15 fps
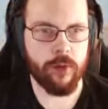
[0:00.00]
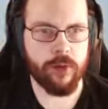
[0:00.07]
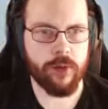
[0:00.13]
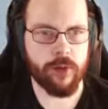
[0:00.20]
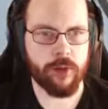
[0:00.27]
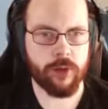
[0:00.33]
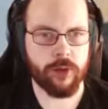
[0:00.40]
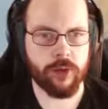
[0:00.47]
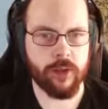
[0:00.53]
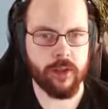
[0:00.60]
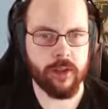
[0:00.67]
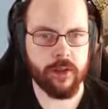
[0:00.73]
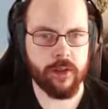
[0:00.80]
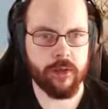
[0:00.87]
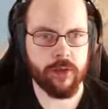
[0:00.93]
much looks
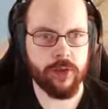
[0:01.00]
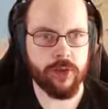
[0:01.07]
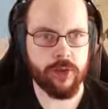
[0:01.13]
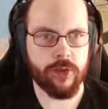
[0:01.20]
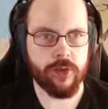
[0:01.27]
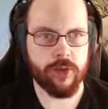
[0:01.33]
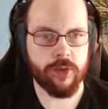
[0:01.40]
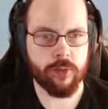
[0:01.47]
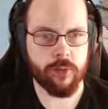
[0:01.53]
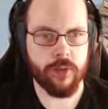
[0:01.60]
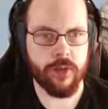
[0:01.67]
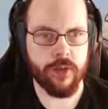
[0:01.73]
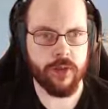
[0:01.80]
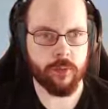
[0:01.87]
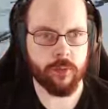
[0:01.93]
like there should
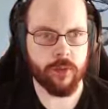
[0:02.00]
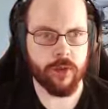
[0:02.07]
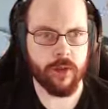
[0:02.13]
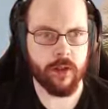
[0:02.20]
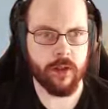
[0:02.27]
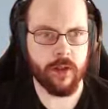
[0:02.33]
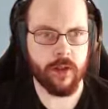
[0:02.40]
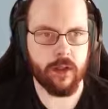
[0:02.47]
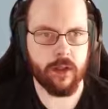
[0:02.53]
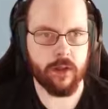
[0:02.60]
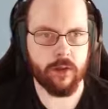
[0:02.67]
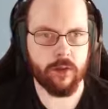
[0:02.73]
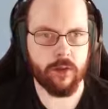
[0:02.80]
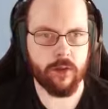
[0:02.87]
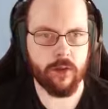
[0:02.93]
be something
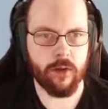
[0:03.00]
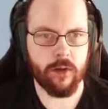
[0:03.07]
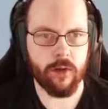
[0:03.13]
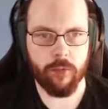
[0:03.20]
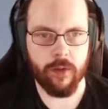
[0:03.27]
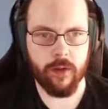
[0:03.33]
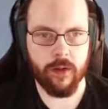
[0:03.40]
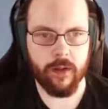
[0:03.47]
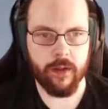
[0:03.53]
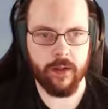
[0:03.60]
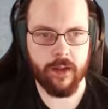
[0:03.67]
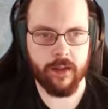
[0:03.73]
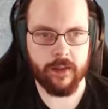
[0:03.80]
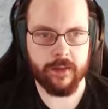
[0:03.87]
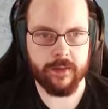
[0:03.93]
here. But I
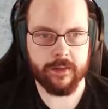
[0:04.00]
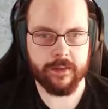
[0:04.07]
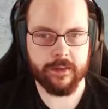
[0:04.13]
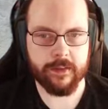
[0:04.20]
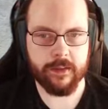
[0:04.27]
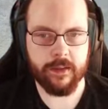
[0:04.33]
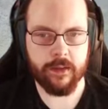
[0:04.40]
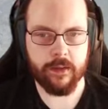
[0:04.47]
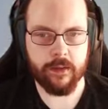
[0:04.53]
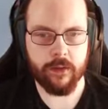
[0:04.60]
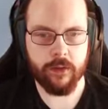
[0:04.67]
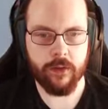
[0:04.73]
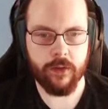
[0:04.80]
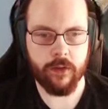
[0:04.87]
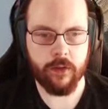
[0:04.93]
can't see
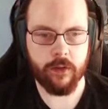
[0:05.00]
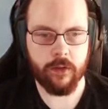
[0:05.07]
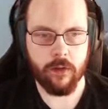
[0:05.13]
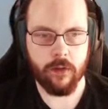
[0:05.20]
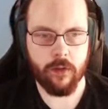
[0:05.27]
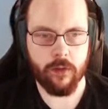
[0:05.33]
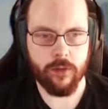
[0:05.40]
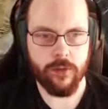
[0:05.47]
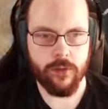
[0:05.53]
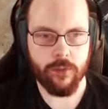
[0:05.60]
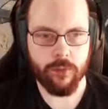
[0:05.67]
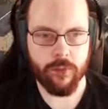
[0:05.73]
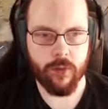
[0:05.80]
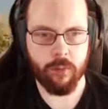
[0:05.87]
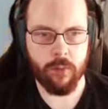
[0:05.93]
anything. Now,
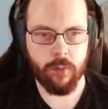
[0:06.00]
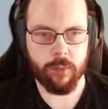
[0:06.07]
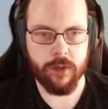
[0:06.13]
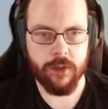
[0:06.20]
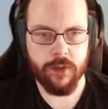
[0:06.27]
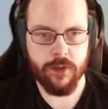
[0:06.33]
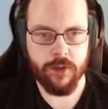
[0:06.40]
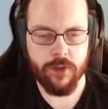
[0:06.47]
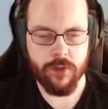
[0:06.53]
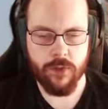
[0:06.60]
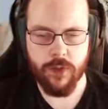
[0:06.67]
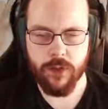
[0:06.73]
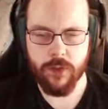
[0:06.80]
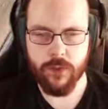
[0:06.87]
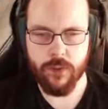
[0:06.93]
should probably just
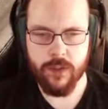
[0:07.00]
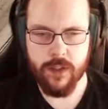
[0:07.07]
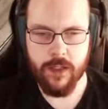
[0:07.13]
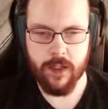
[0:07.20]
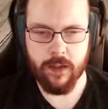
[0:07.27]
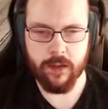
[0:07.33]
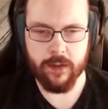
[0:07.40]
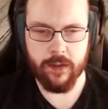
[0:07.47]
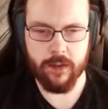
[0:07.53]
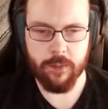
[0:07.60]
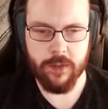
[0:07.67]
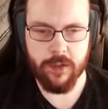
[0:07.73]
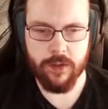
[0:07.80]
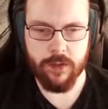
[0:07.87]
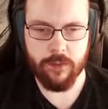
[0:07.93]
try to dig a little
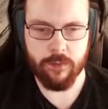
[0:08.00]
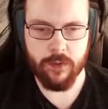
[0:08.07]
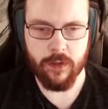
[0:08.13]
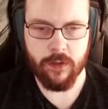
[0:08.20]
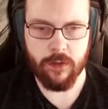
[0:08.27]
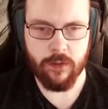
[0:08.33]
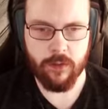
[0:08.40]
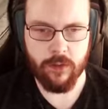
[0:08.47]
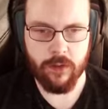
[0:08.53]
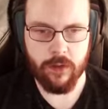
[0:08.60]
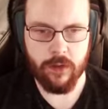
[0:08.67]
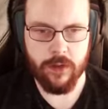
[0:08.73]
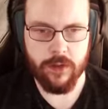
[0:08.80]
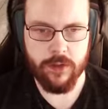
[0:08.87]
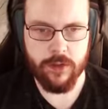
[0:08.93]
bit. Uh, okay,
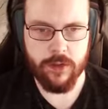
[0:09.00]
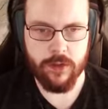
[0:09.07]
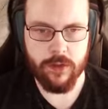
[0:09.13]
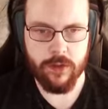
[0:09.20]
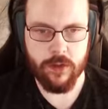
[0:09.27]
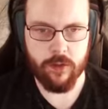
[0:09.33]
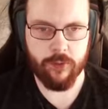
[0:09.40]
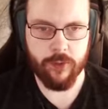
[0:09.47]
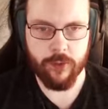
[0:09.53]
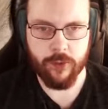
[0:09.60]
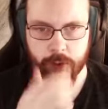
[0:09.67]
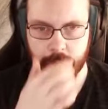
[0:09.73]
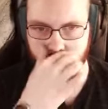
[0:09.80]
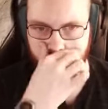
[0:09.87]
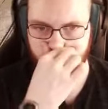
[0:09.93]
let's, uh, for
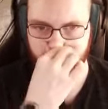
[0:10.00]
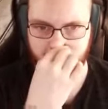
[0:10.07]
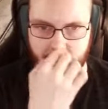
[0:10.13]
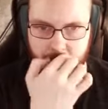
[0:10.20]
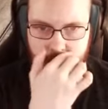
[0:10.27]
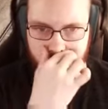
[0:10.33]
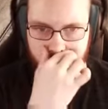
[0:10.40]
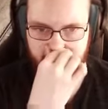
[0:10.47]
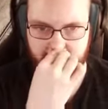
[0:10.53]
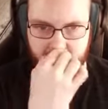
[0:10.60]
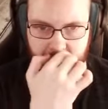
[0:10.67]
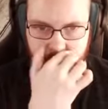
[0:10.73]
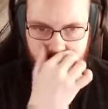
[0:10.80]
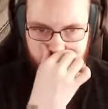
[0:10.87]
curiosity's